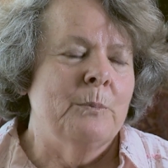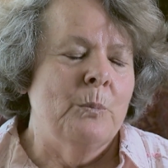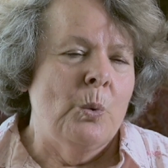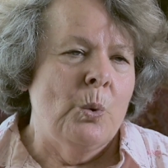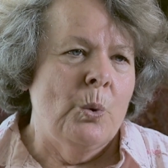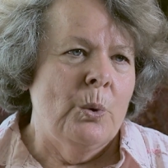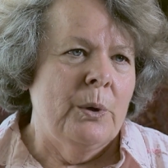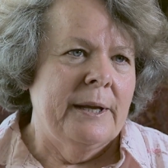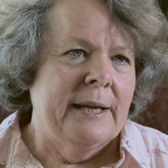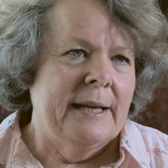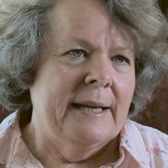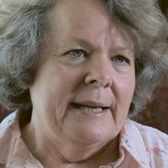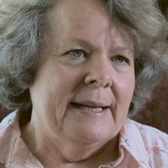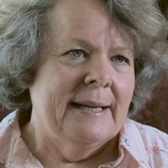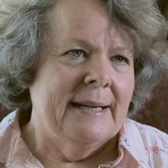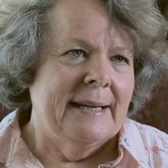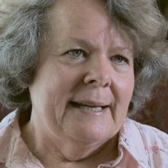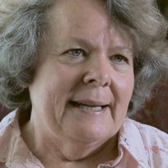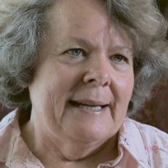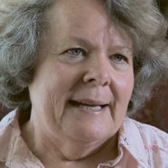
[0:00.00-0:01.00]
morning
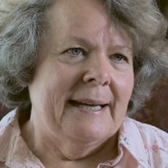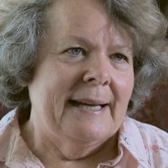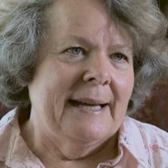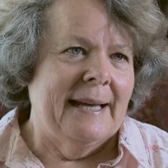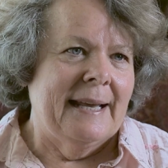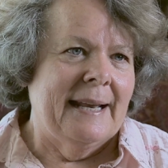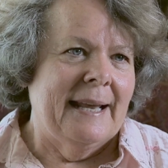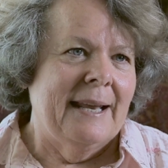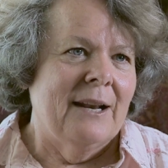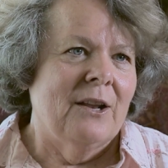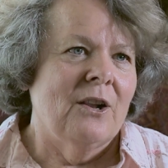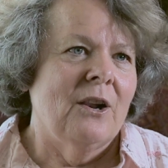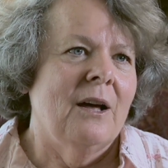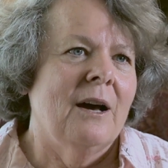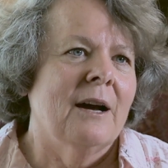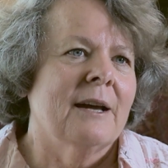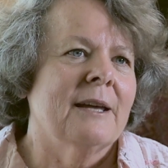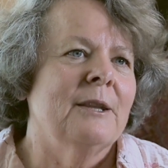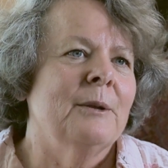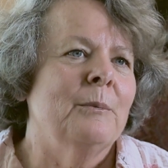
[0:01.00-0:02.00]
at 8
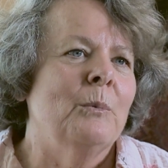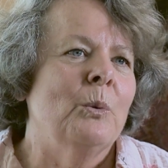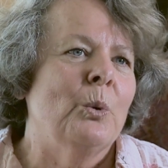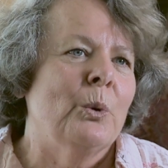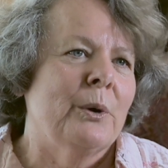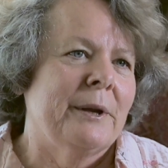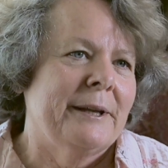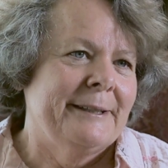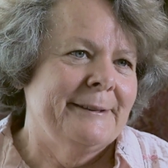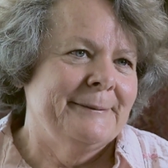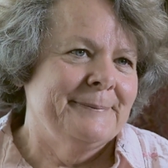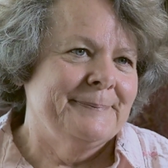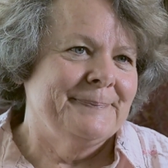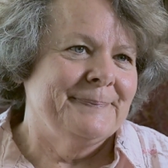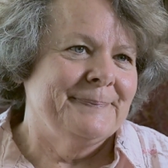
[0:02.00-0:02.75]
o'clock in the morning.